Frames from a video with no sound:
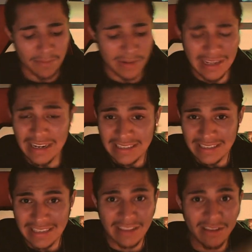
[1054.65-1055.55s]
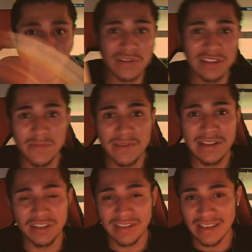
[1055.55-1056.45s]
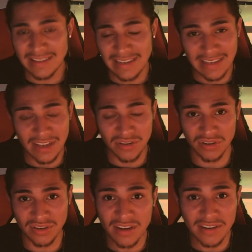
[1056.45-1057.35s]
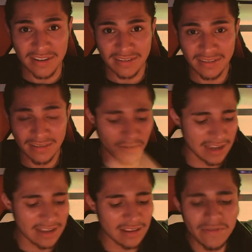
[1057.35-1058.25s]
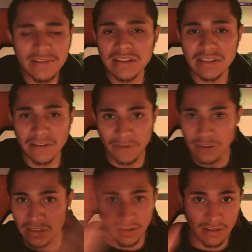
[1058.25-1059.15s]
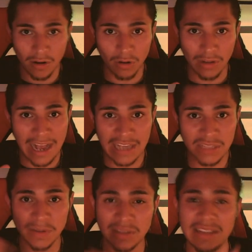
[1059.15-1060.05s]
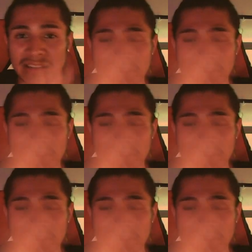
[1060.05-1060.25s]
But they didn't say that love was going to be just as easy as your studies, okay? Love is a different whole aspect. It's a